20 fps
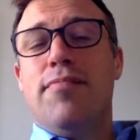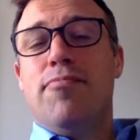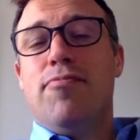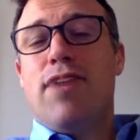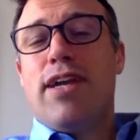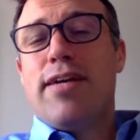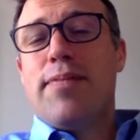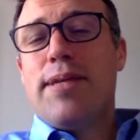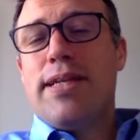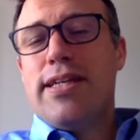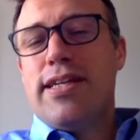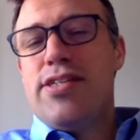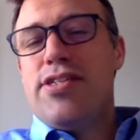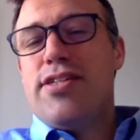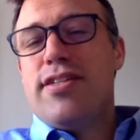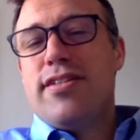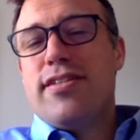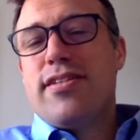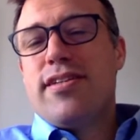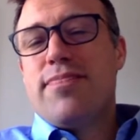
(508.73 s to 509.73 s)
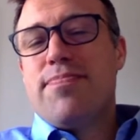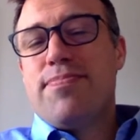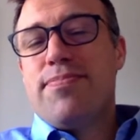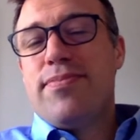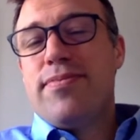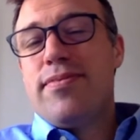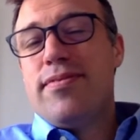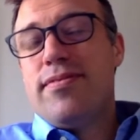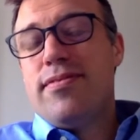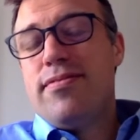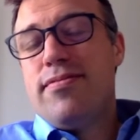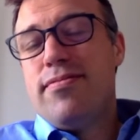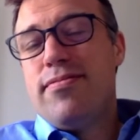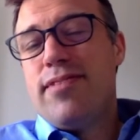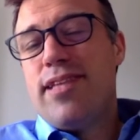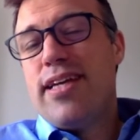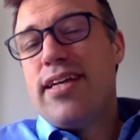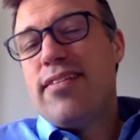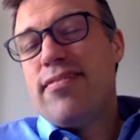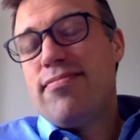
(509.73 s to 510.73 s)
recommendations are
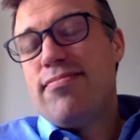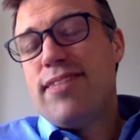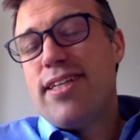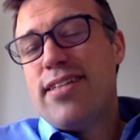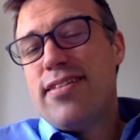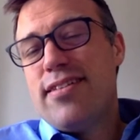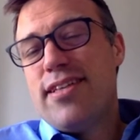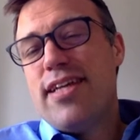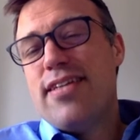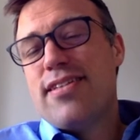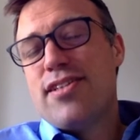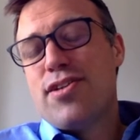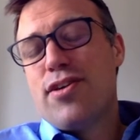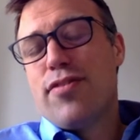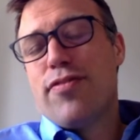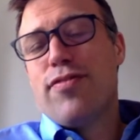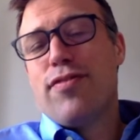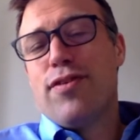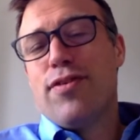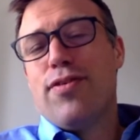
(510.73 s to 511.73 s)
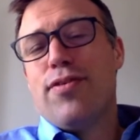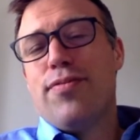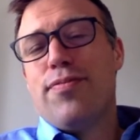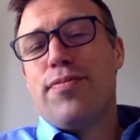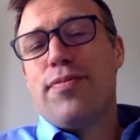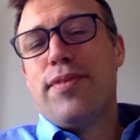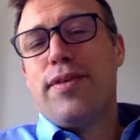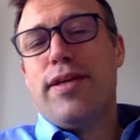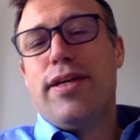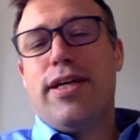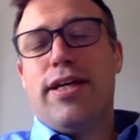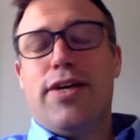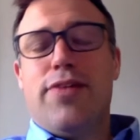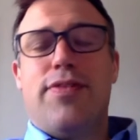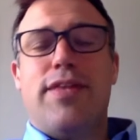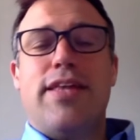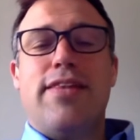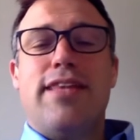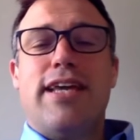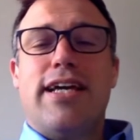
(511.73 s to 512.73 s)
they're soft law, you know,
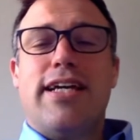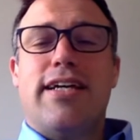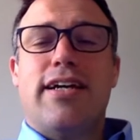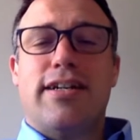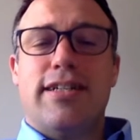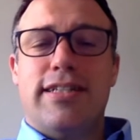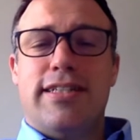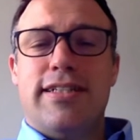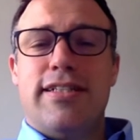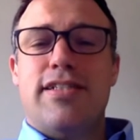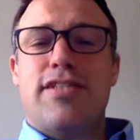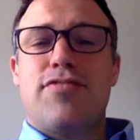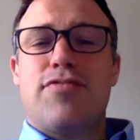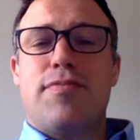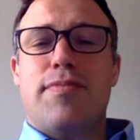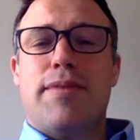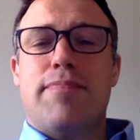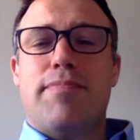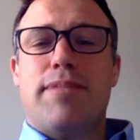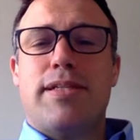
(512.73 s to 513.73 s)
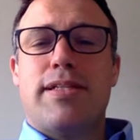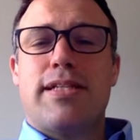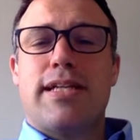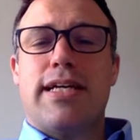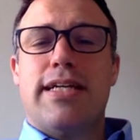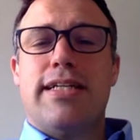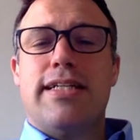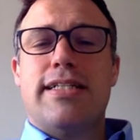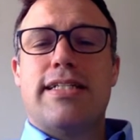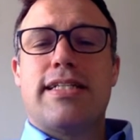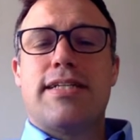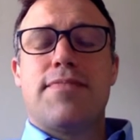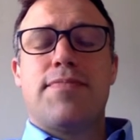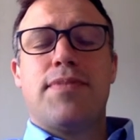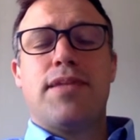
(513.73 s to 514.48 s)
they're guidance from member states.